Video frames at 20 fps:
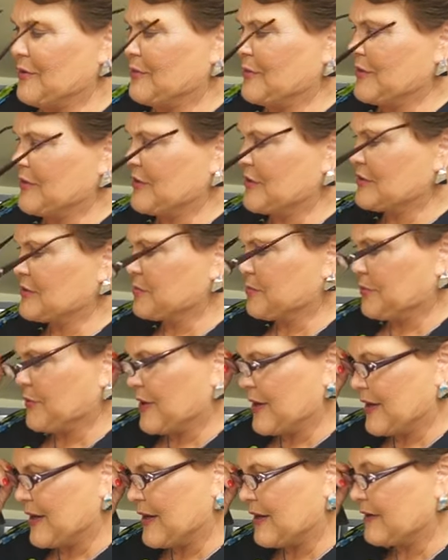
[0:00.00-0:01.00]
with this
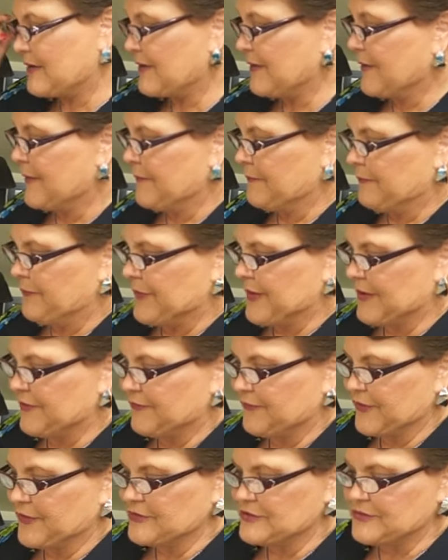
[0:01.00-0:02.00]
product. Now,
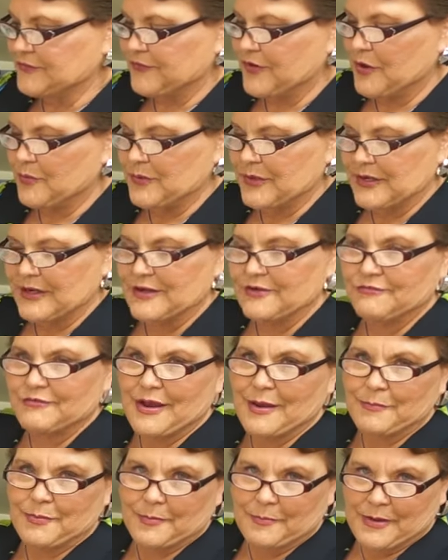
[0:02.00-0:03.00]
first of all, we need to
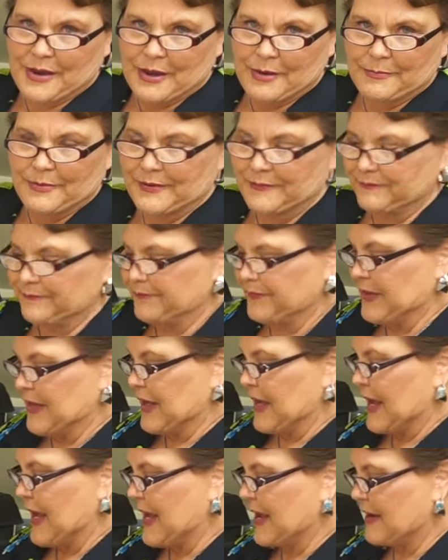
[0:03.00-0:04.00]
wrap a bobbin
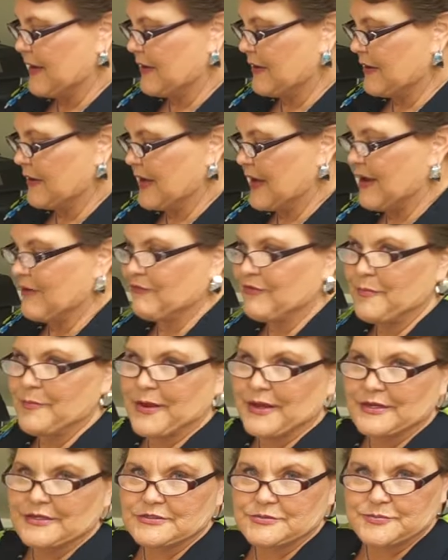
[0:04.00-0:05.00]
and
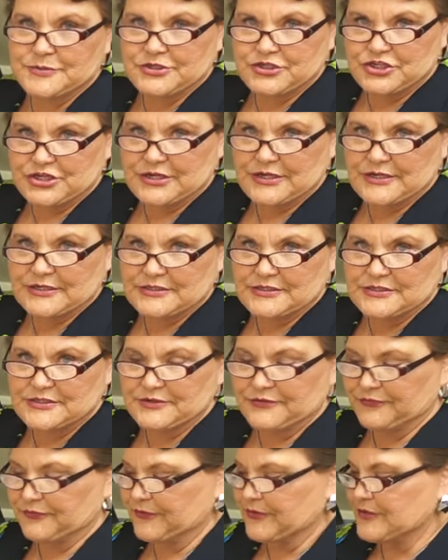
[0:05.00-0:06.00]
everybody's machine is
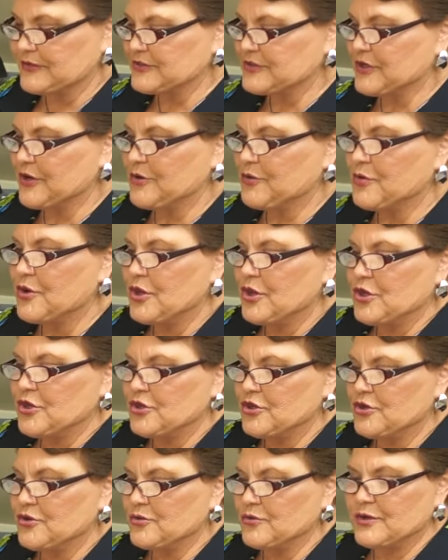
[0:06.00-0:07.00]
different. So
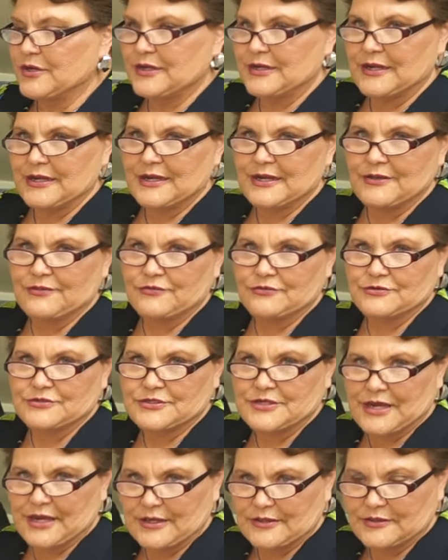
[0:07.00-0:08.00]
you can either
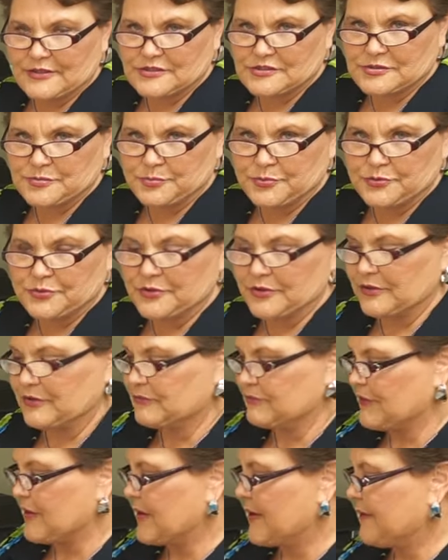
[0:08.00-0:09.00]
take this spool of
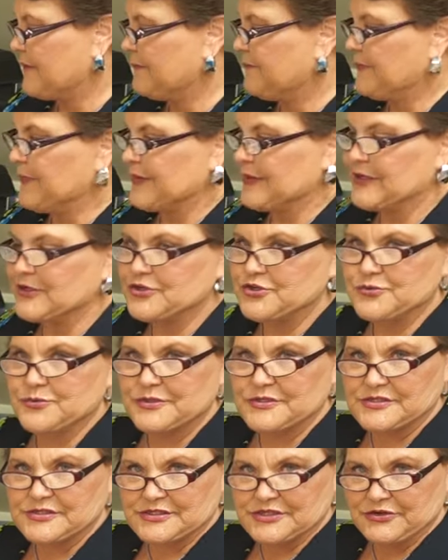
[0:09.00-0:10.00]
thread, get you a
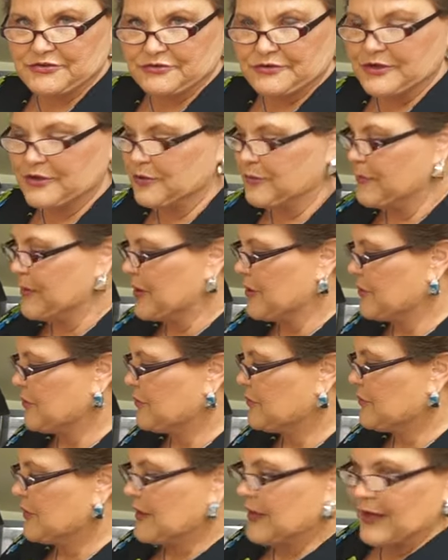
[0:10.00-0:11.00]
cereal bowl,
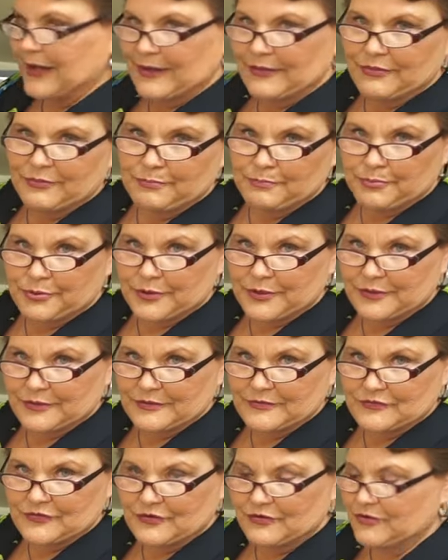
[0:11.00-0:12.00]
and put it in the
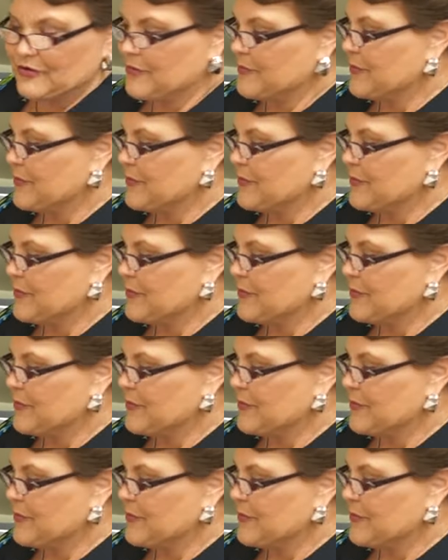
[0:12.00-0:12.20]
cereal